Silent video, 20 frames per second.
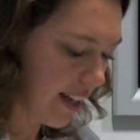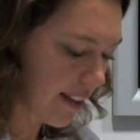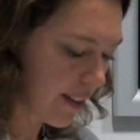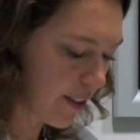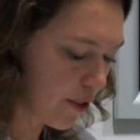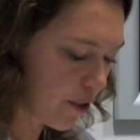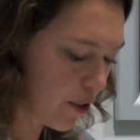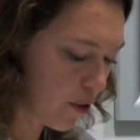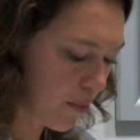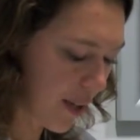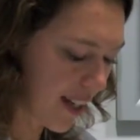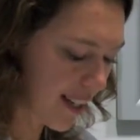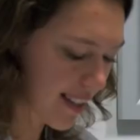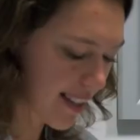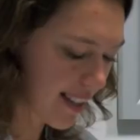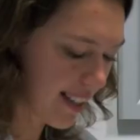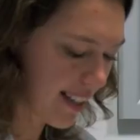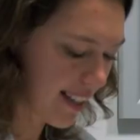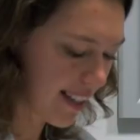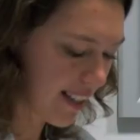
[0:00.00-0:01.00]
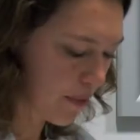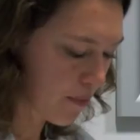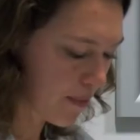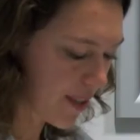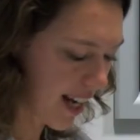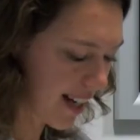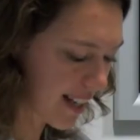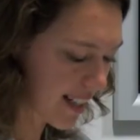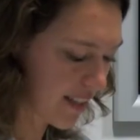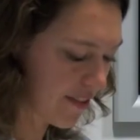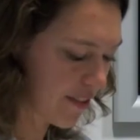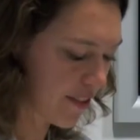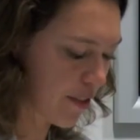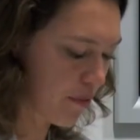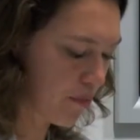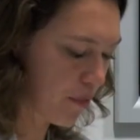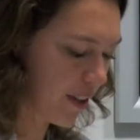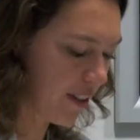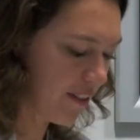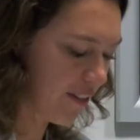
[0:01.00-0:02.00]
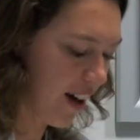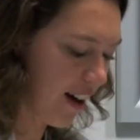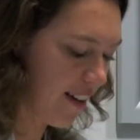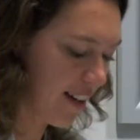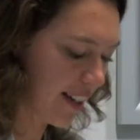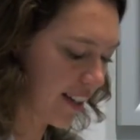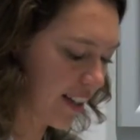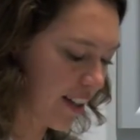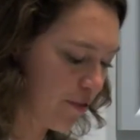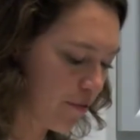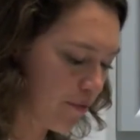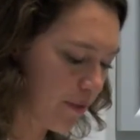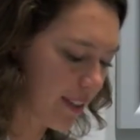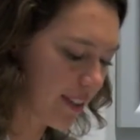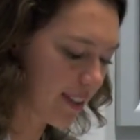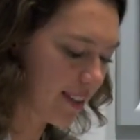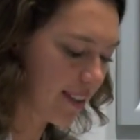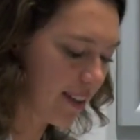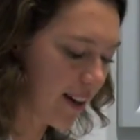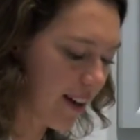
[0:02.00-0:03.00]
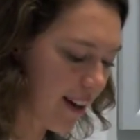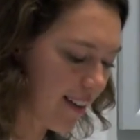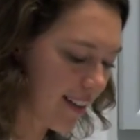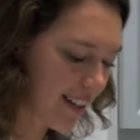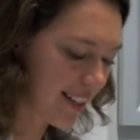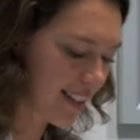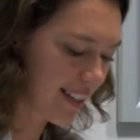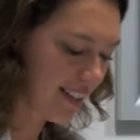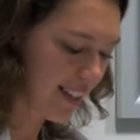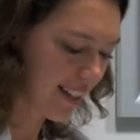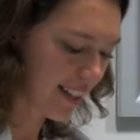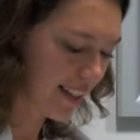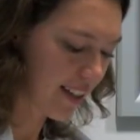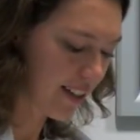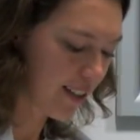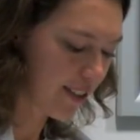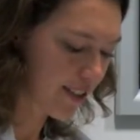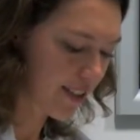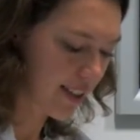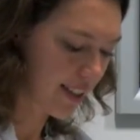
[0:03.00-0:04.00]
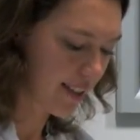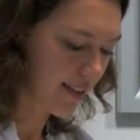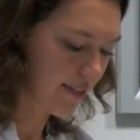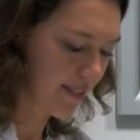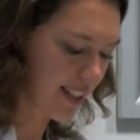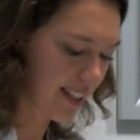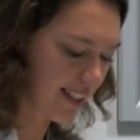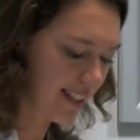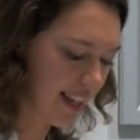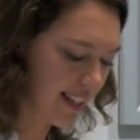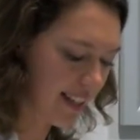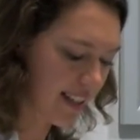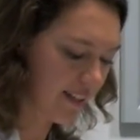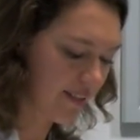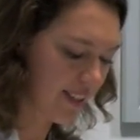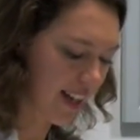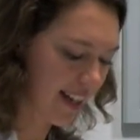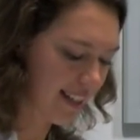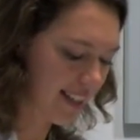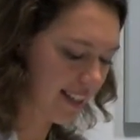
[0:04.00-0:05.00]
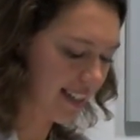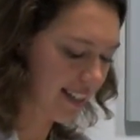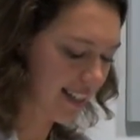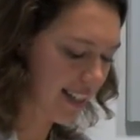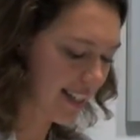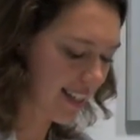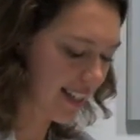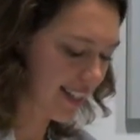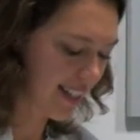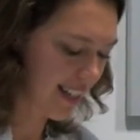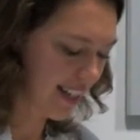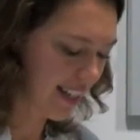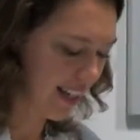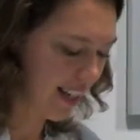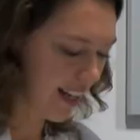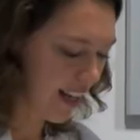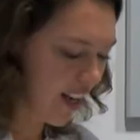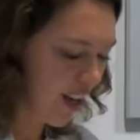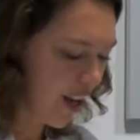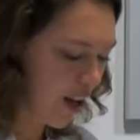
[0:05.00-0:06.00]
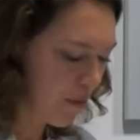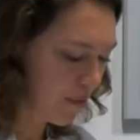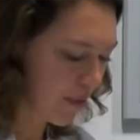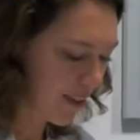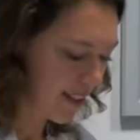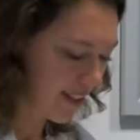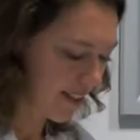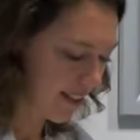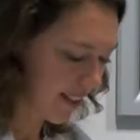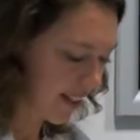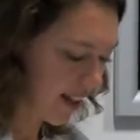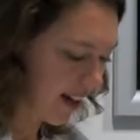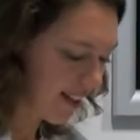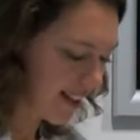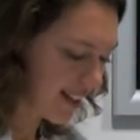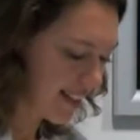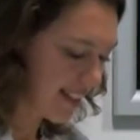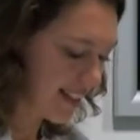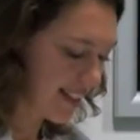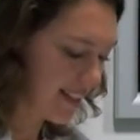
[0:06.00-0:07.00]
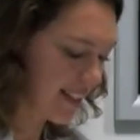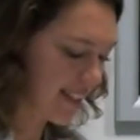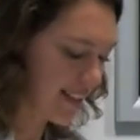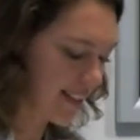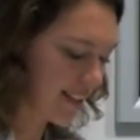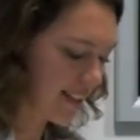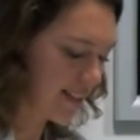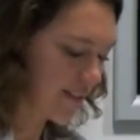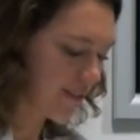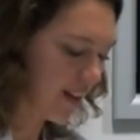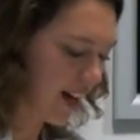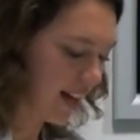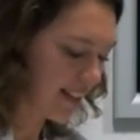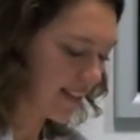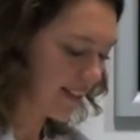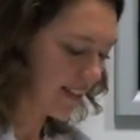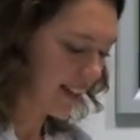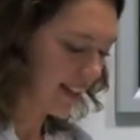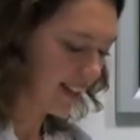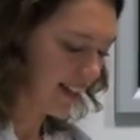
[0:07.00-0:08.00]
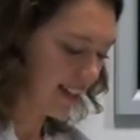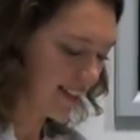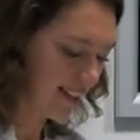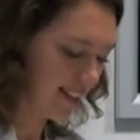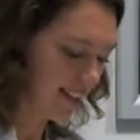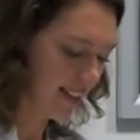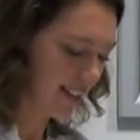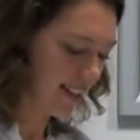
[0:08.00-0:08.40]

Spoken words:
The law makes clear the objective of the Bolivarian government not only to link culture with a sense of national identity, but to encourage citizens to value that national